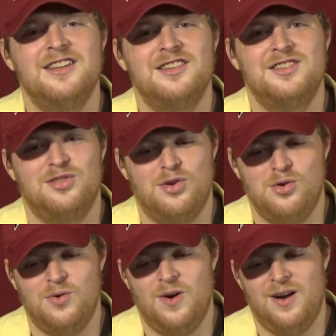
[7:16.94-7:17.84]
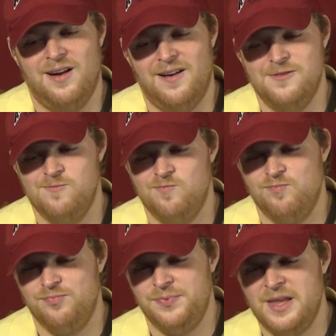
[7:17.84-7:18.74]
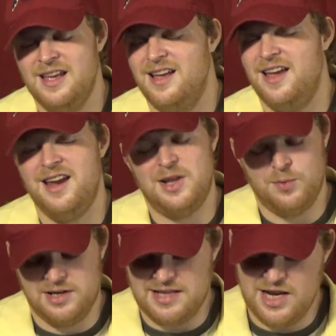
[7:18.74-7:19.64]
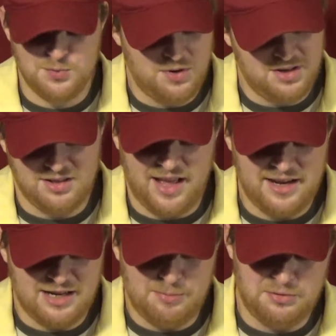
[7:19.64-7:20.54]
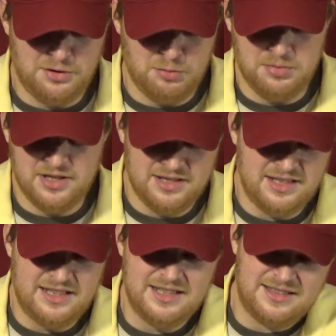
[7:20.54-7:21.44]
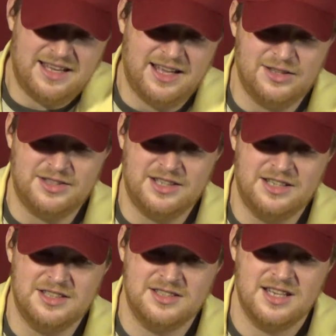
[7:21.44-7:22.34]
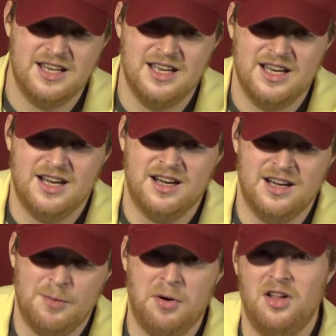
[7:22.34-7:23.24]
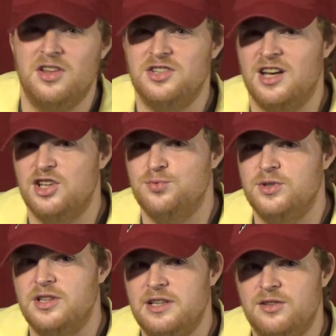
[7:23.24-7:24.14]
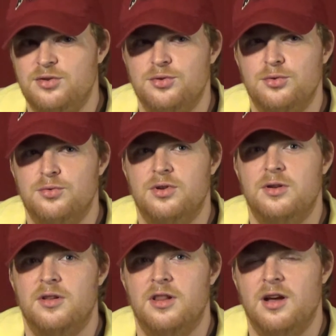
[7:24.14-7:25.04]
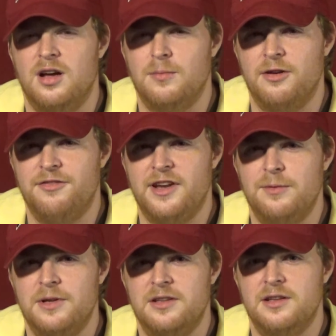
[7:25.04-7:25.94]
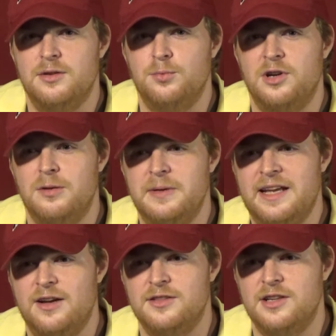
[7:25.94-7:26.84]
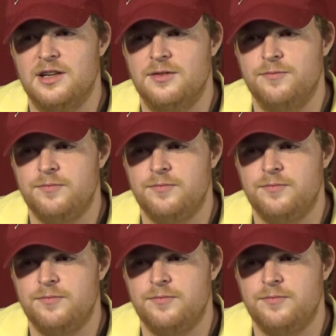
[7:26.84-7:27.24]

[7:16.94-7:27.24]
So, anyways, I just wanted to lighten it up a little bit and get that out there and just apologize, really, to my family that wanted me out there.